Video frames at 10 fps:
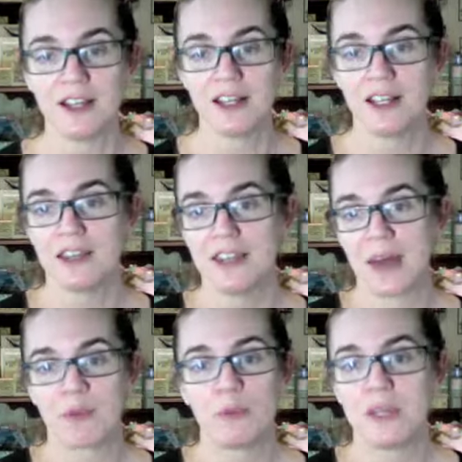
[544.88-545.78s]

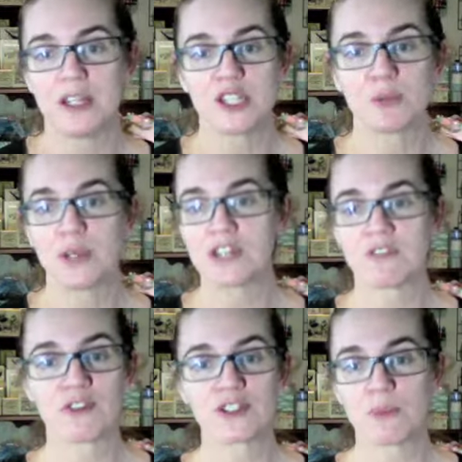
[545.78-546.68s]
that will be an inspiration
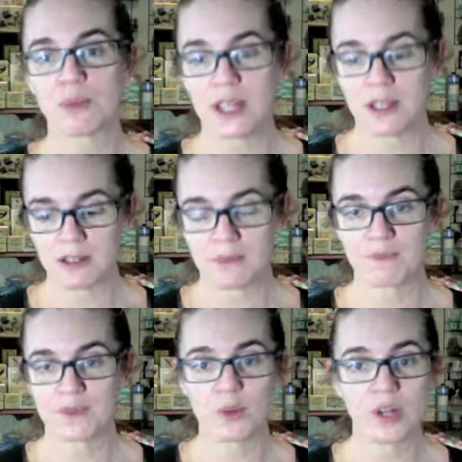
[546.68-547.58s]
for something
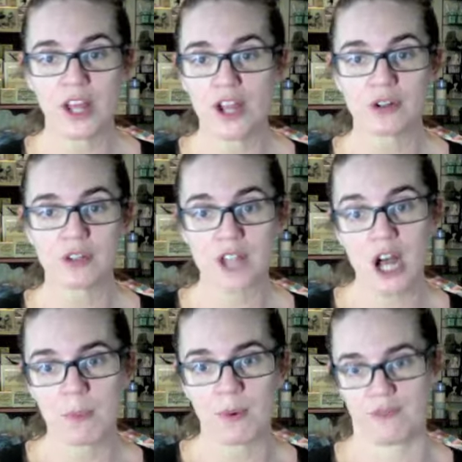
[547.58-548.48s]
to layer on
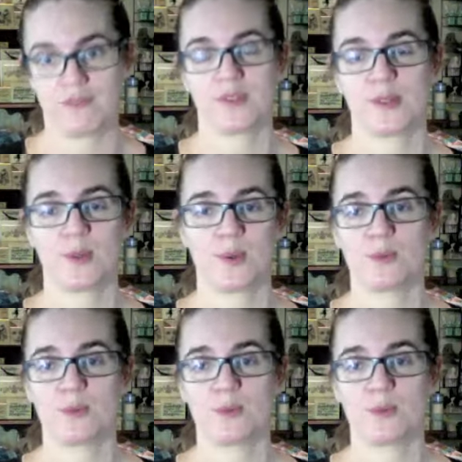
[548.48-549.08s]
top of. So